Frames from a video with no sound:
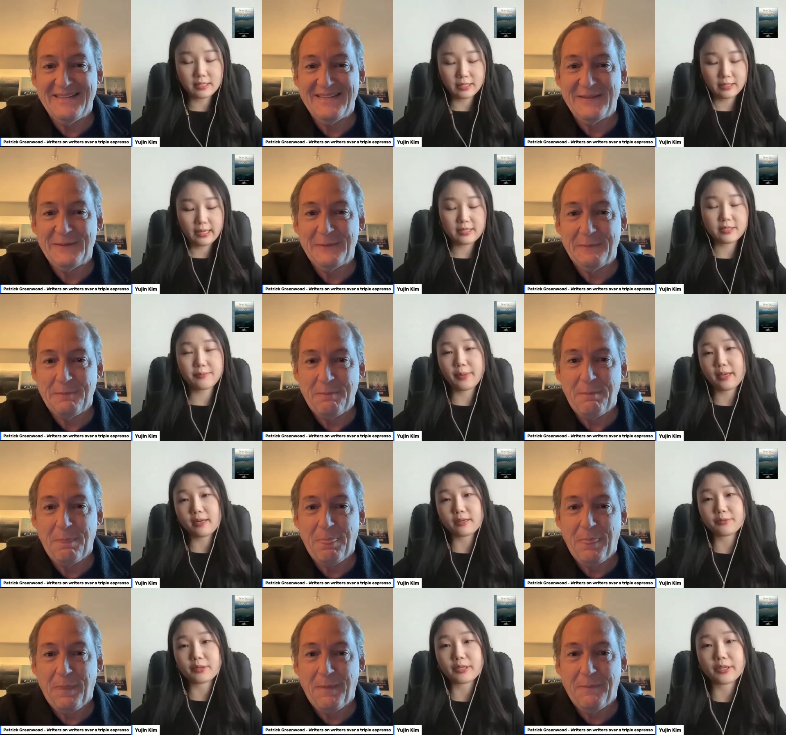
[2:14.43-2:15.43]
Speaker 1: as a as a
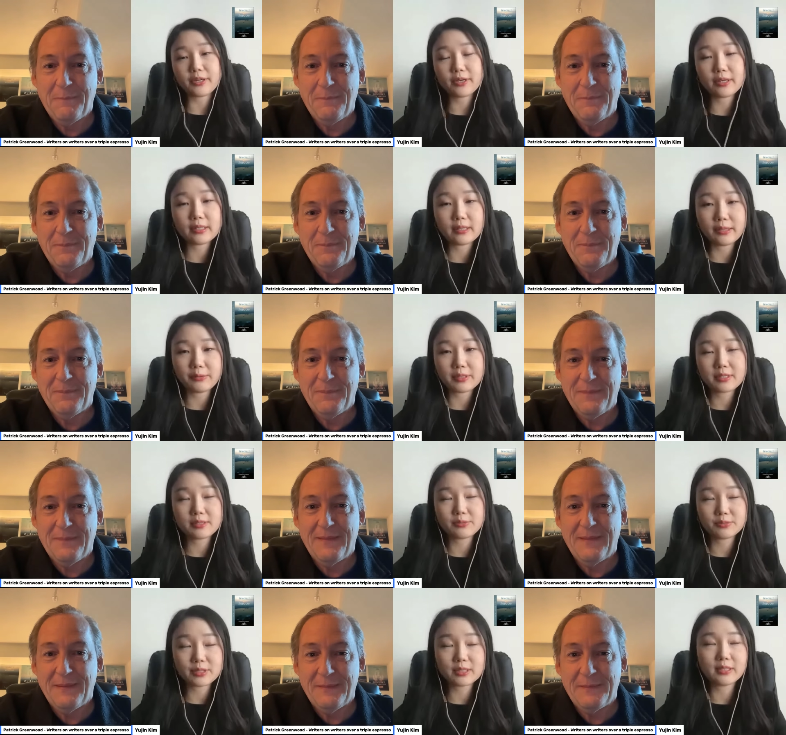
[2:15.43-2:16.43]
beta reader, and that was
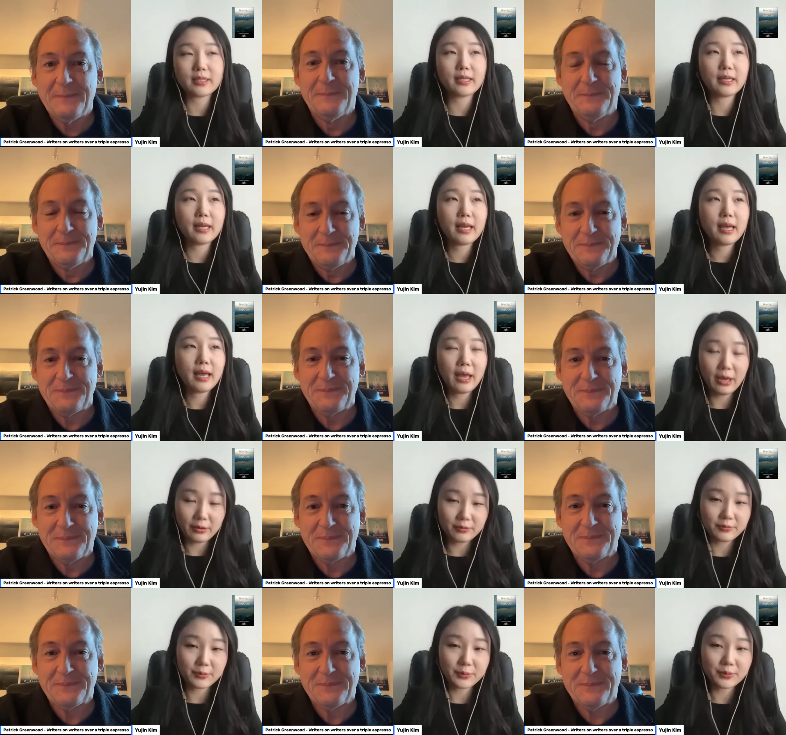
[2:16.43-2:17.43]
really mm.
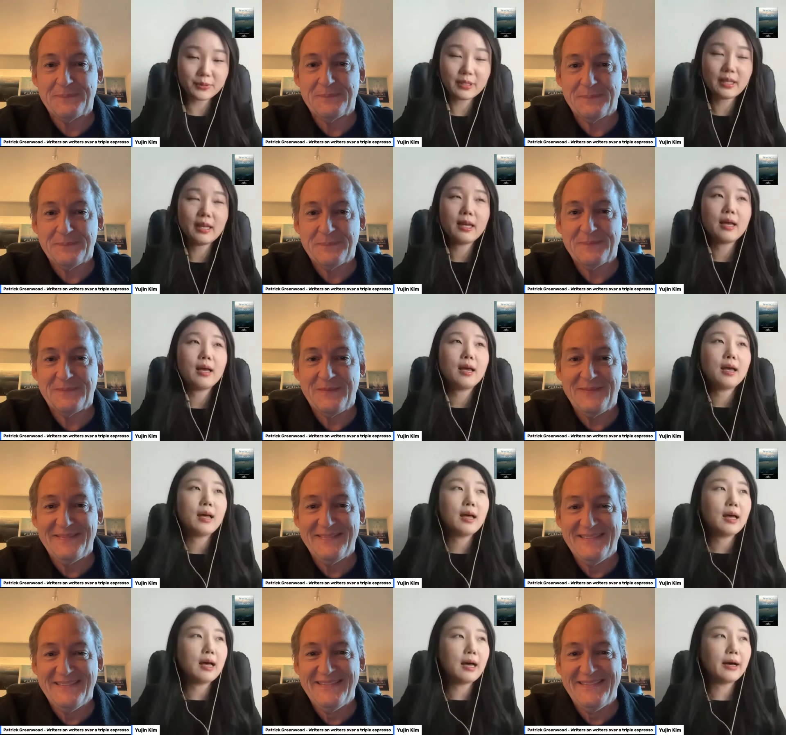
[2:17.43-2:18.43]
helpful.
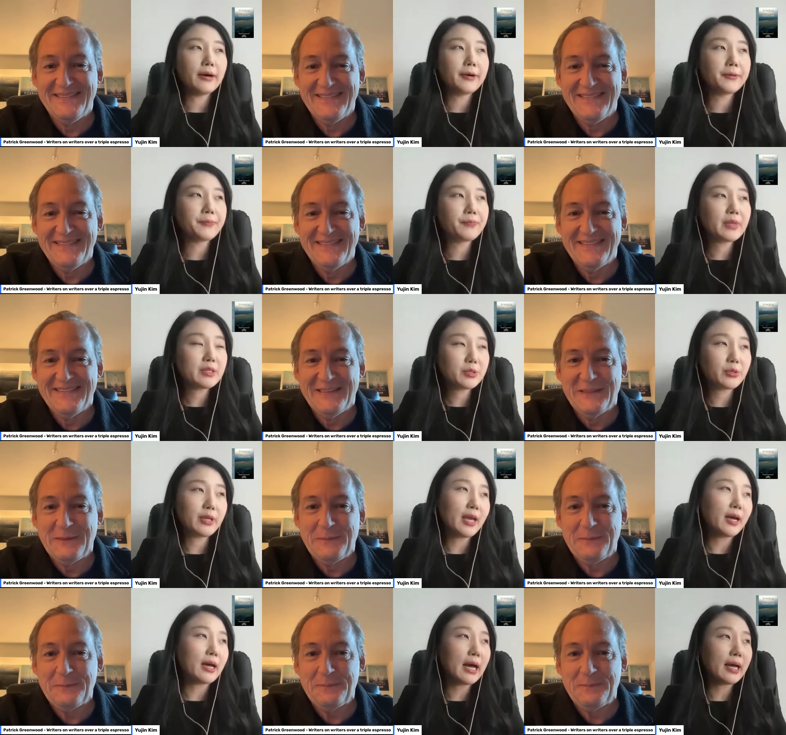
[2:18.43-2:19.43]
Um, so
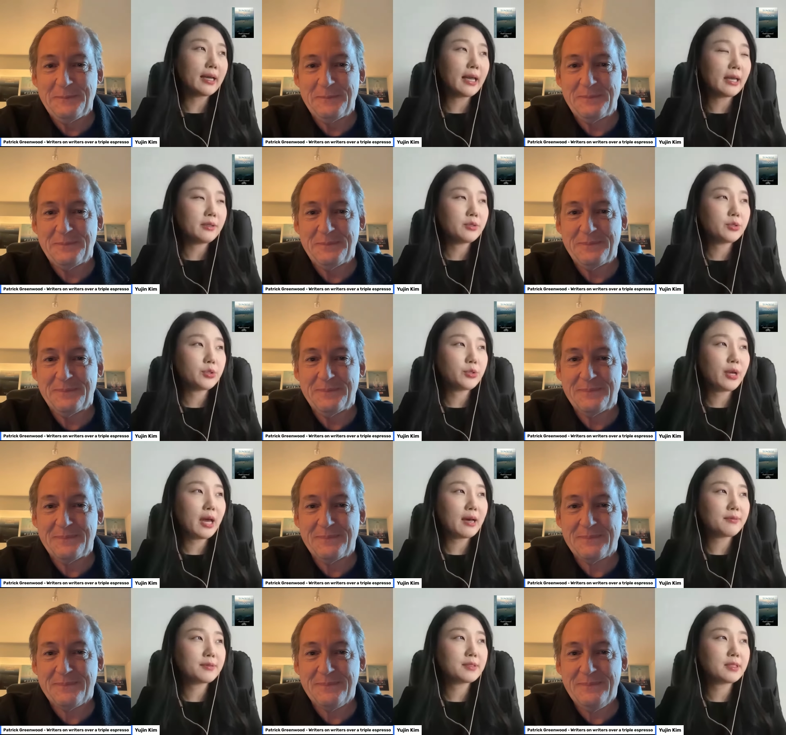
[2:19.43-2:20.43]
yeah, I do
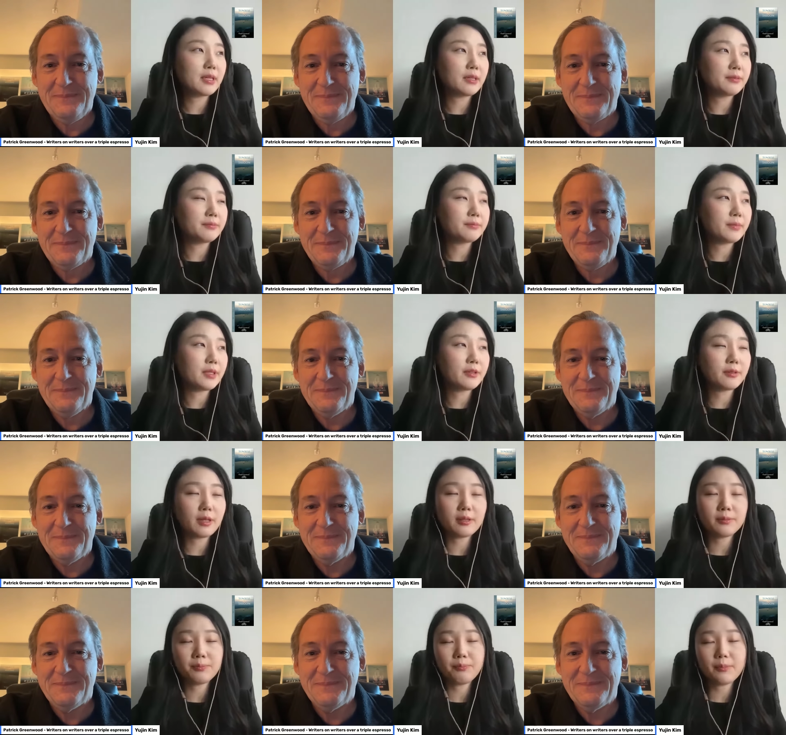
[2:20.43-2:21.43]
have some a,
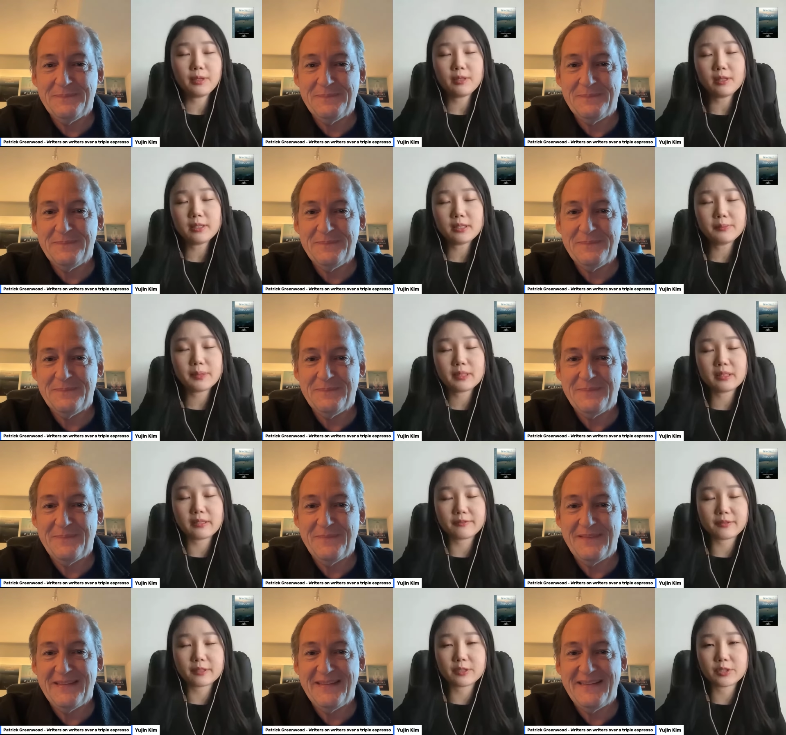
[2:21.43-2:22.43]
a, a, little bit
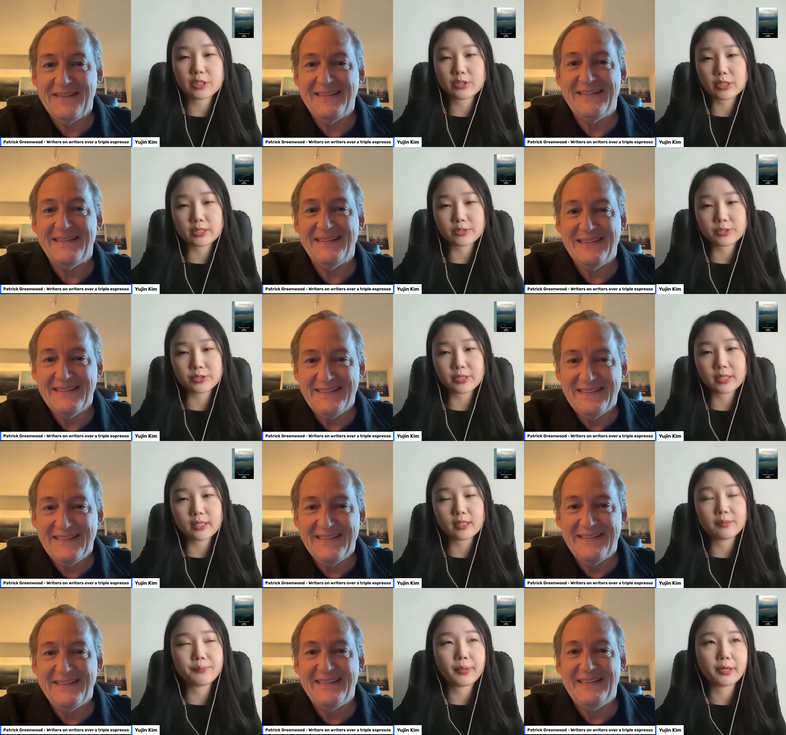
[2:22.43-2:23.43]
different trajectory
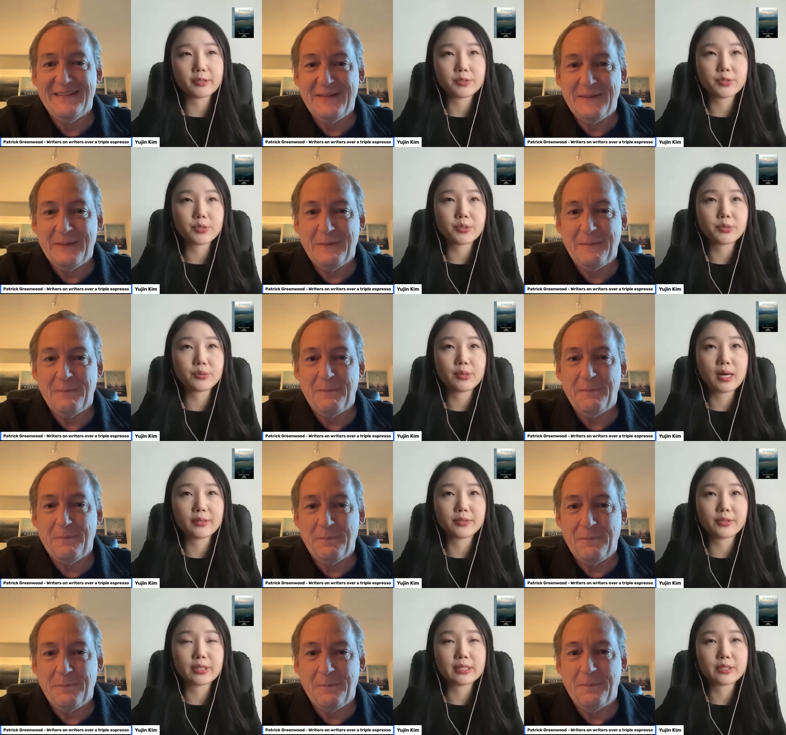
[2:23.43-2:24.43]
compared to
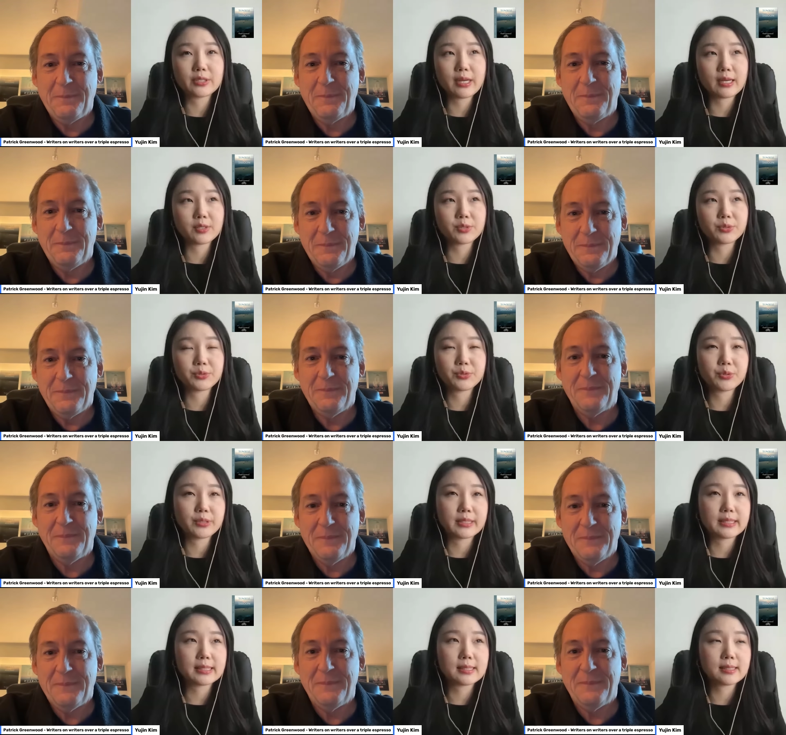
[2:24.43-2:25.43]
other international
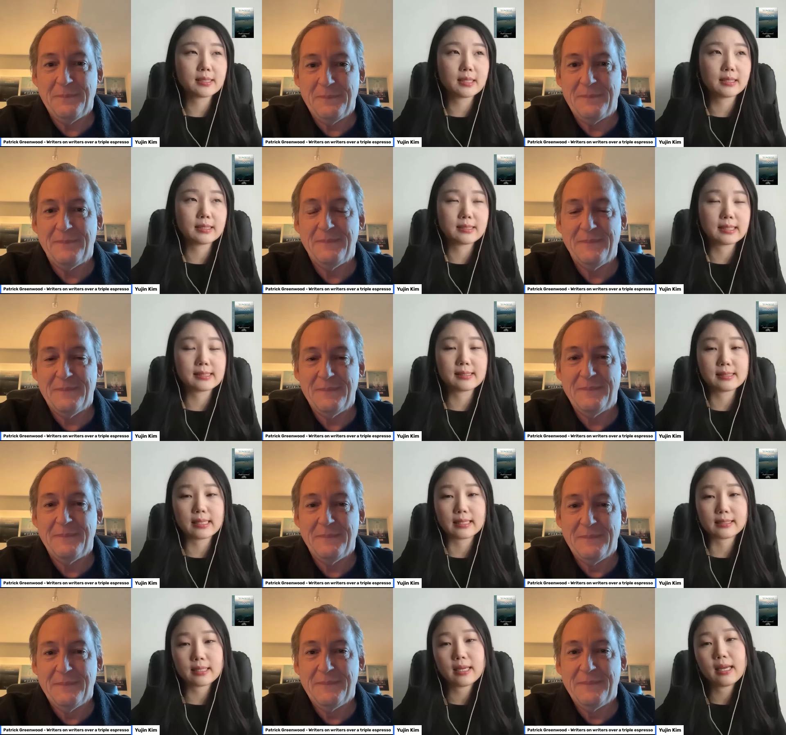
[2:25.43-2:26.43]
students in the mm. sense
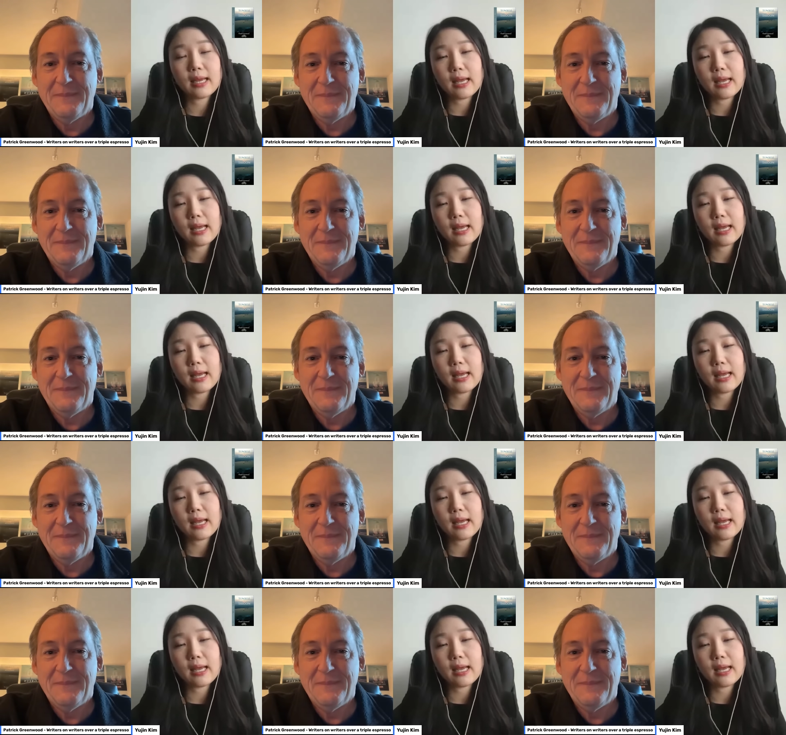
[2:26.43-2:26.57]
that